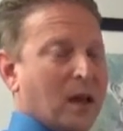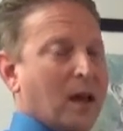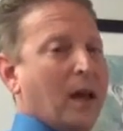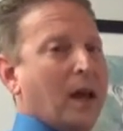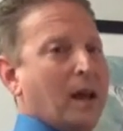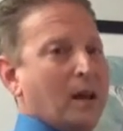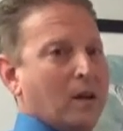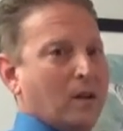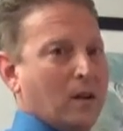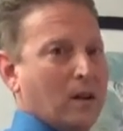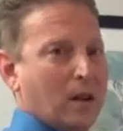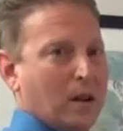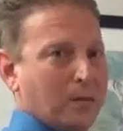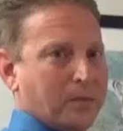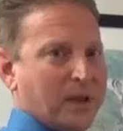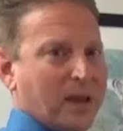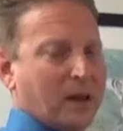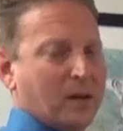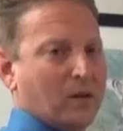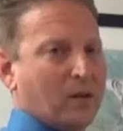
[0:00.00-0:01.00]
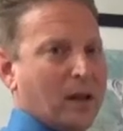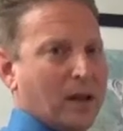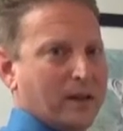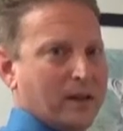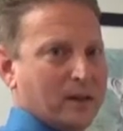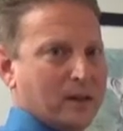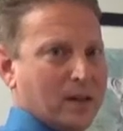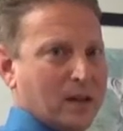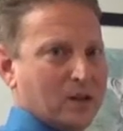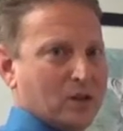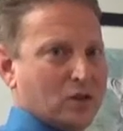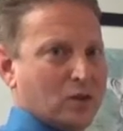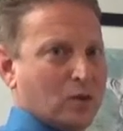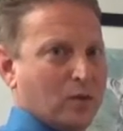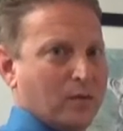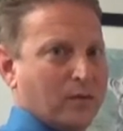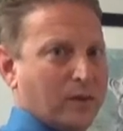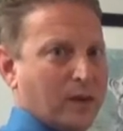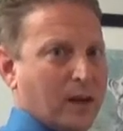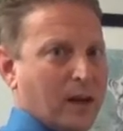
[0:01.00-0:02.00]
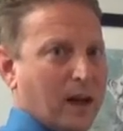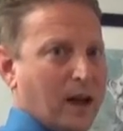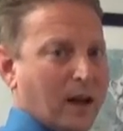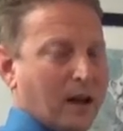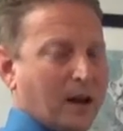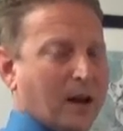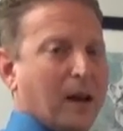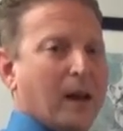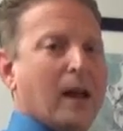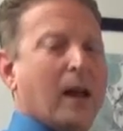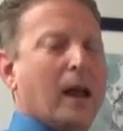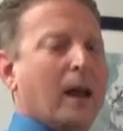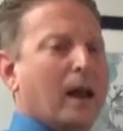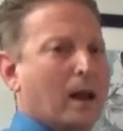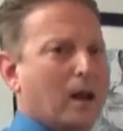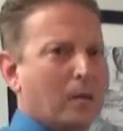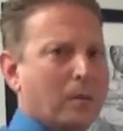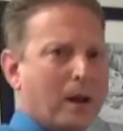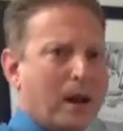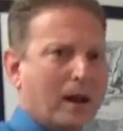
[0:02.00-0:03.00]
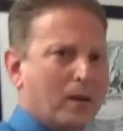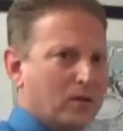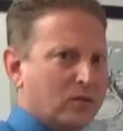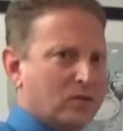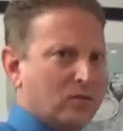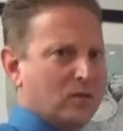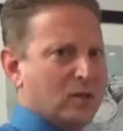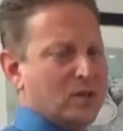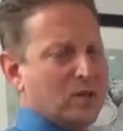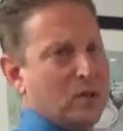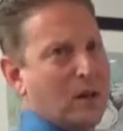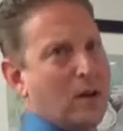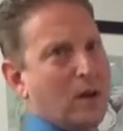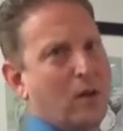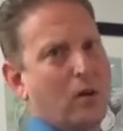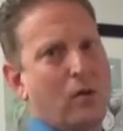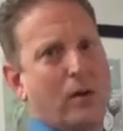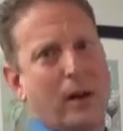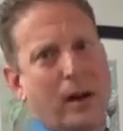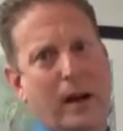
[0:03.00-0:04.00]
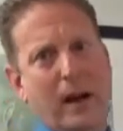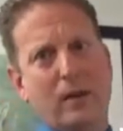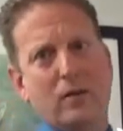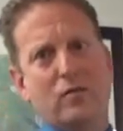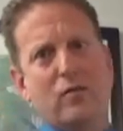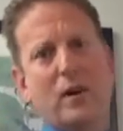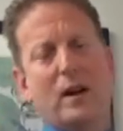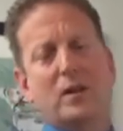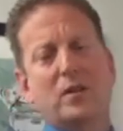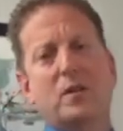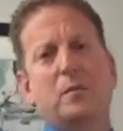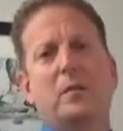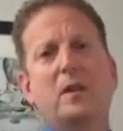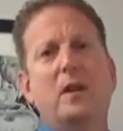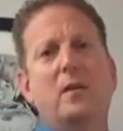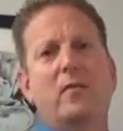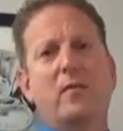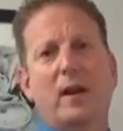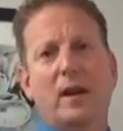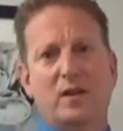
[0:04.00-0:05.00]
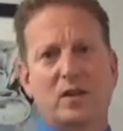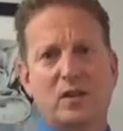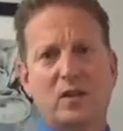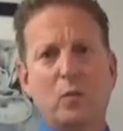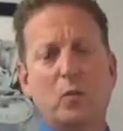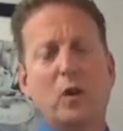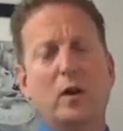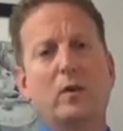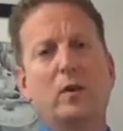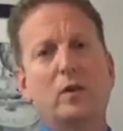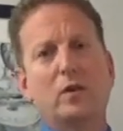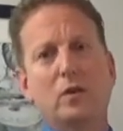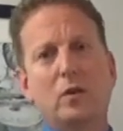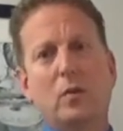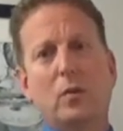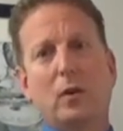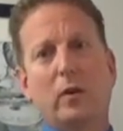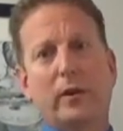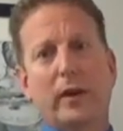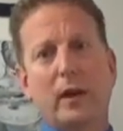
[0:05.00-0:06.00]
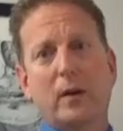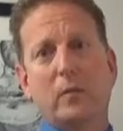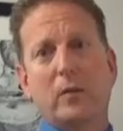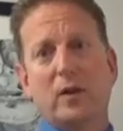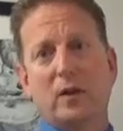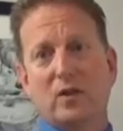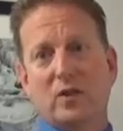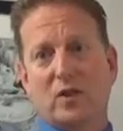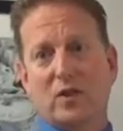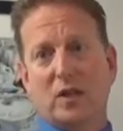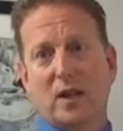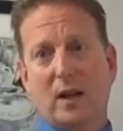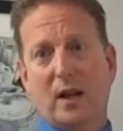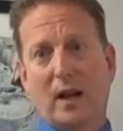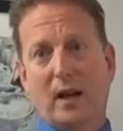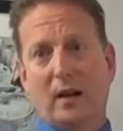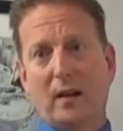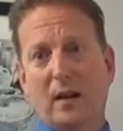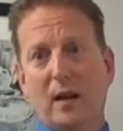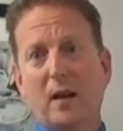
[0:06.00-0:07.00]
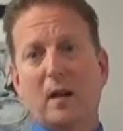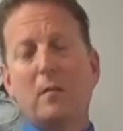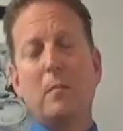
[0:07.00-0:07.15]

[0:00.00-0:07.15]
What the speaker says: and it'll help take a lot of the tension off your neck and help counteract some of the effects of what you do all day when you're sitting.